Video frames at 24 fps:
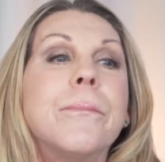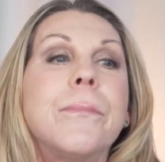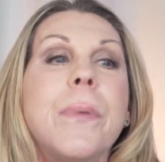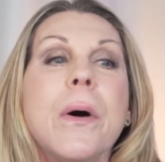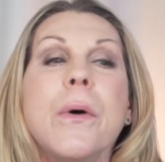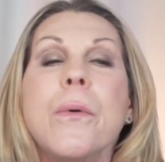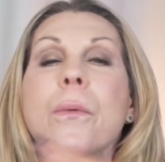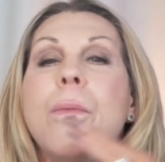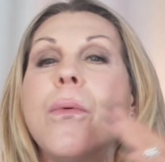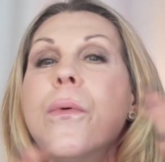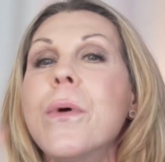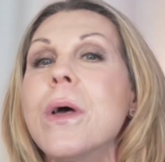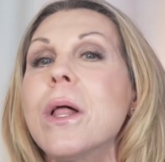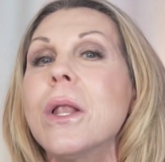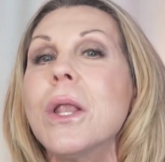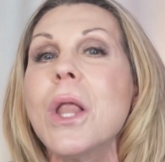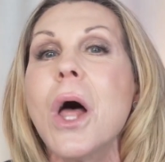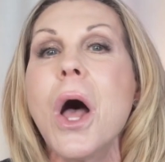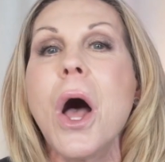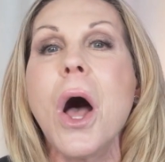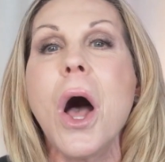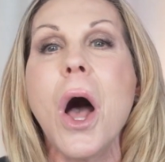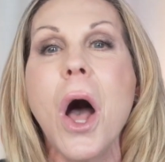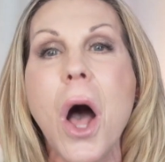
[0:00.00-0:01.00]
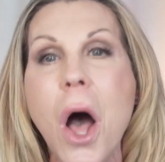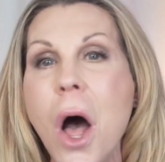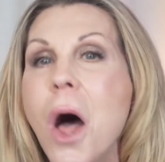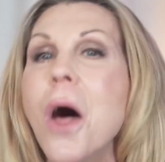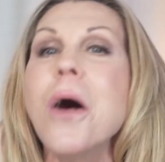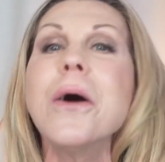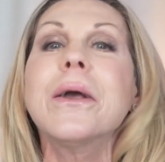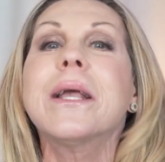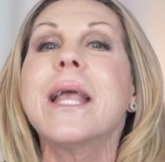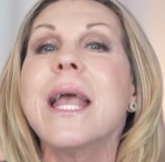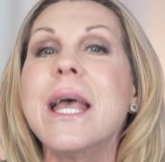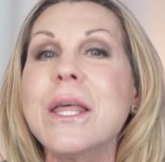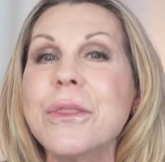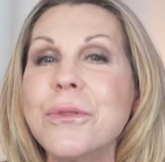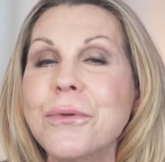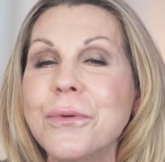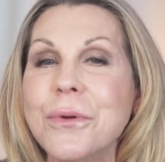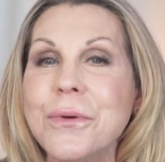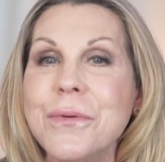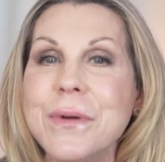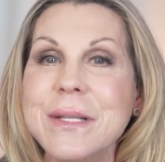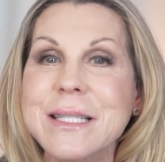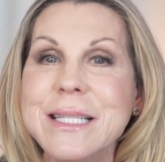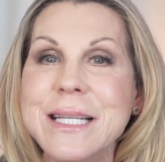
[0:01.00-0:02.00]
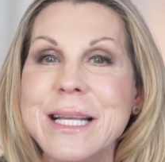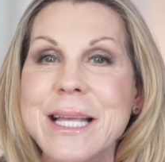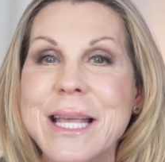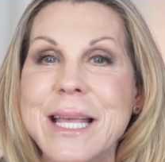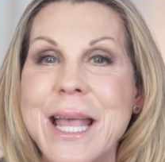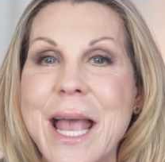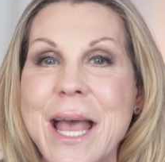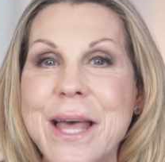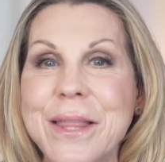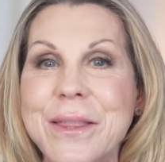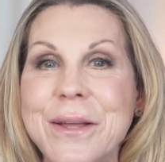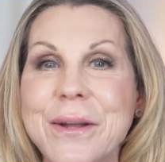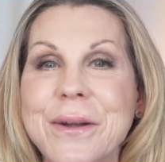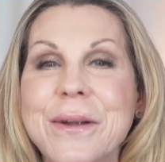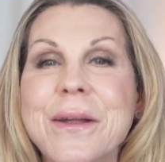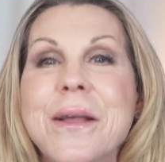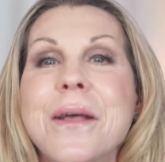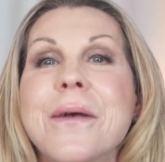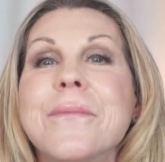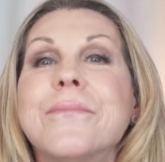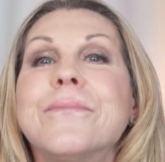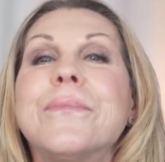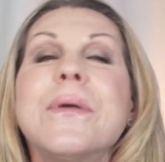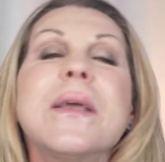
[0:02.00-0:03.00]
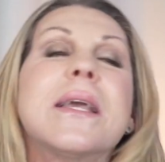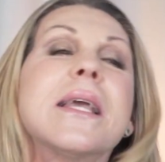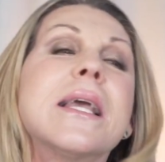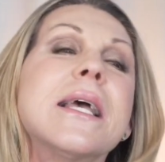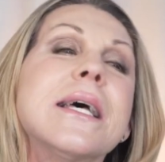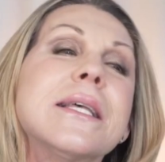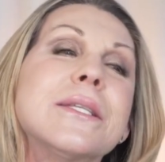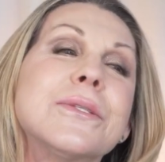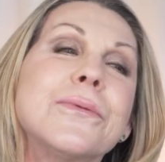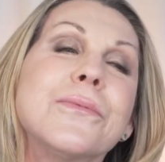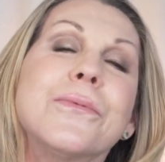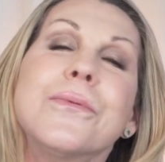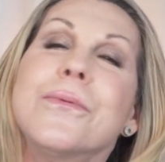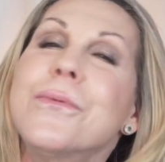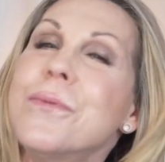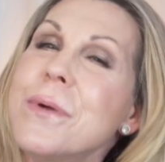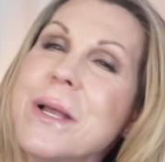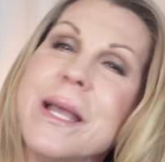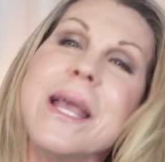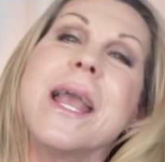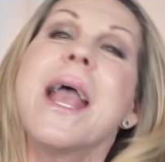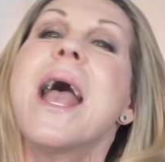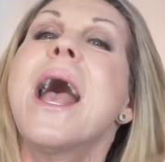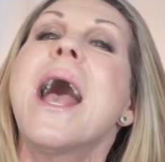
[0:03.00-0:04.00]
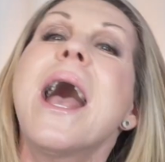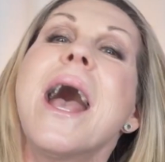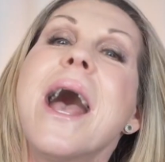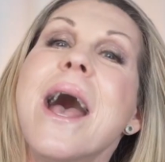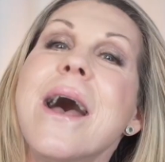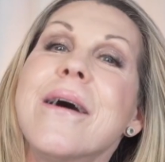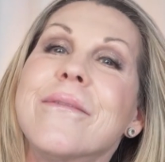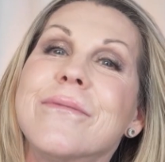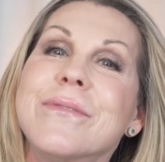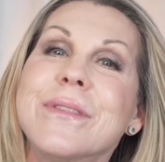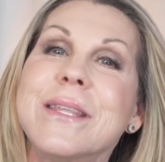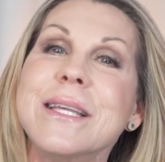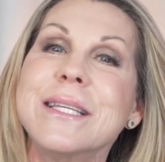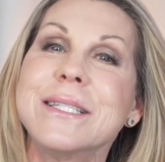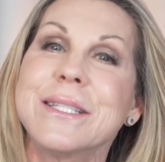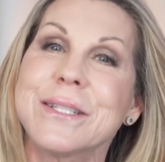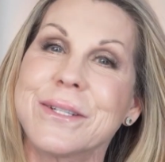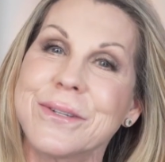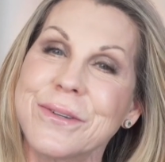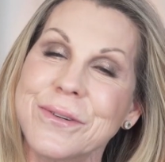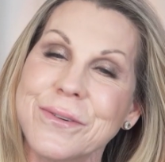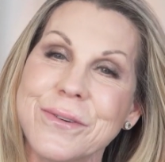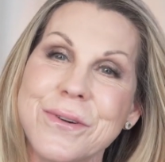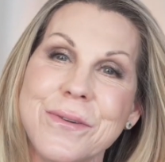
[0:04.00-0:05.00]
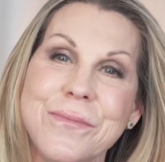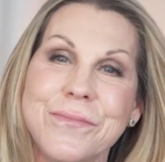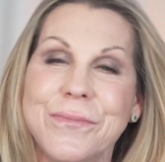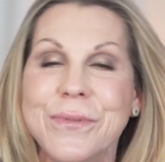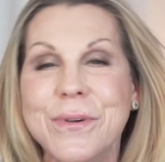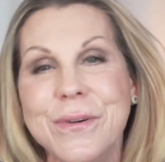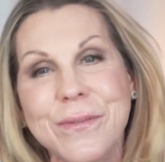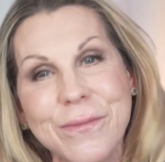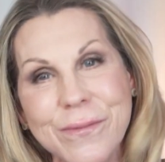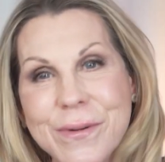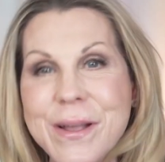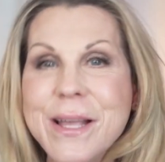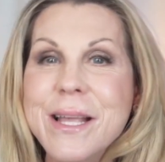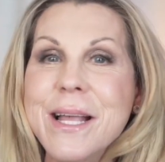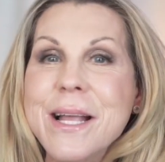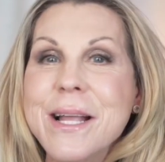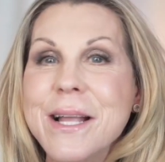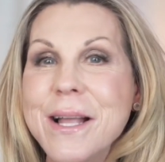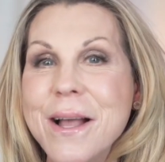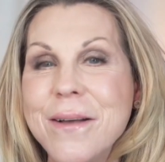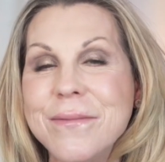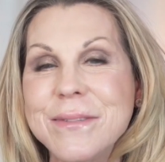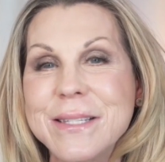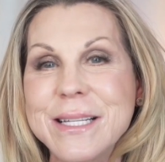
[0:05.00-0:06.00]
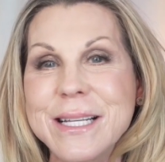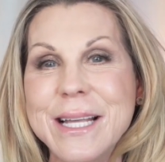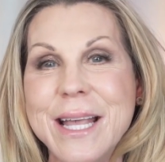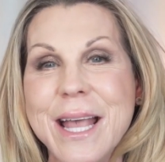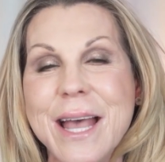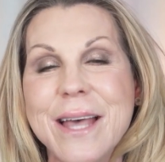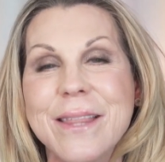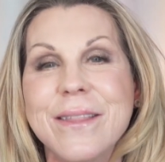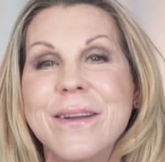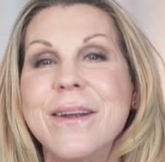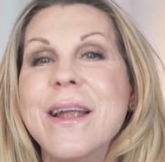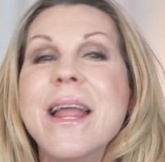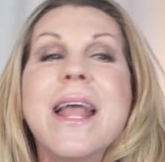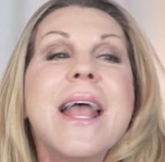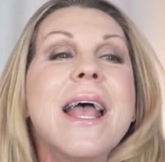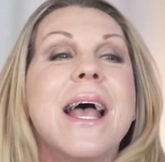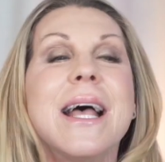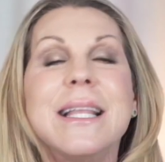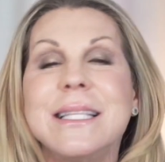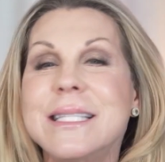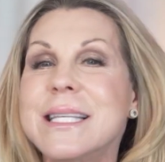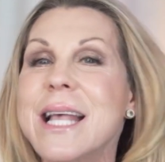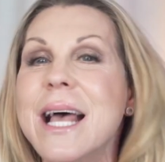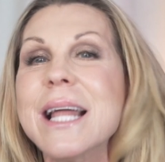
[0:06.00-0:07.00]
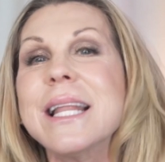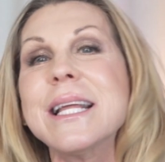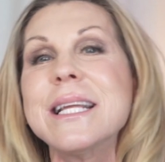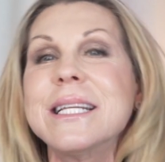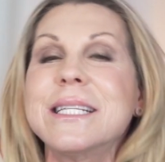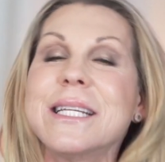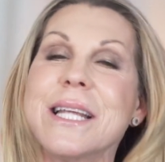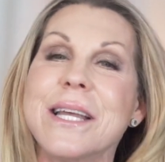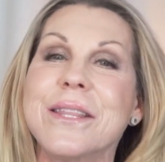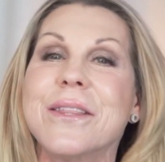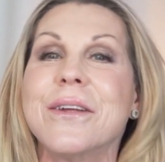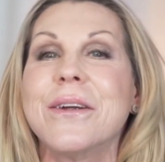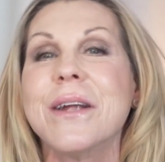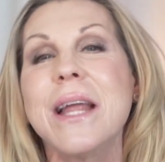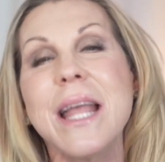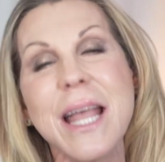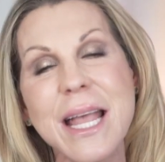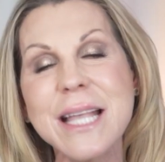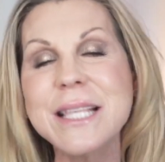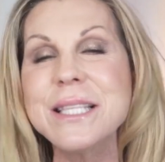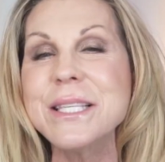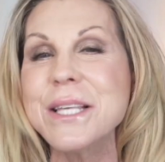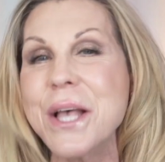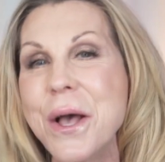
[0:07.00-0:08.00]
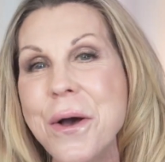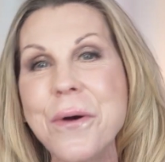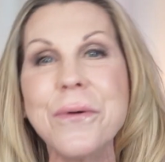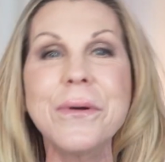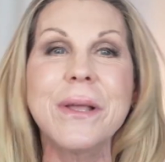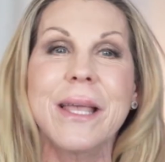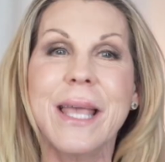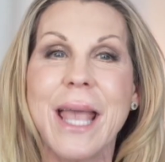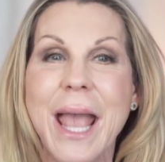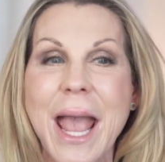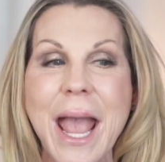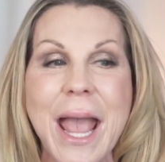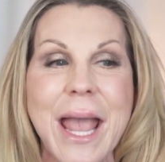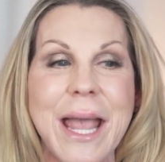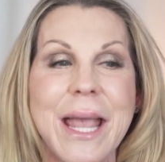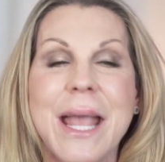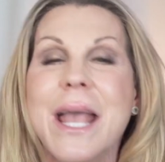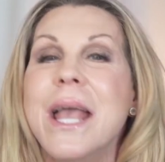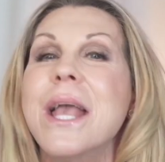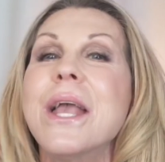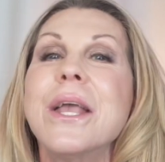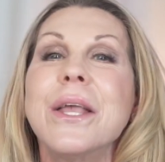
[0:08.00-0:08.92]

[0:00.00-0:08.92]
But we'll all get through it together because we have this group where we can come together and tell each other, it's okay.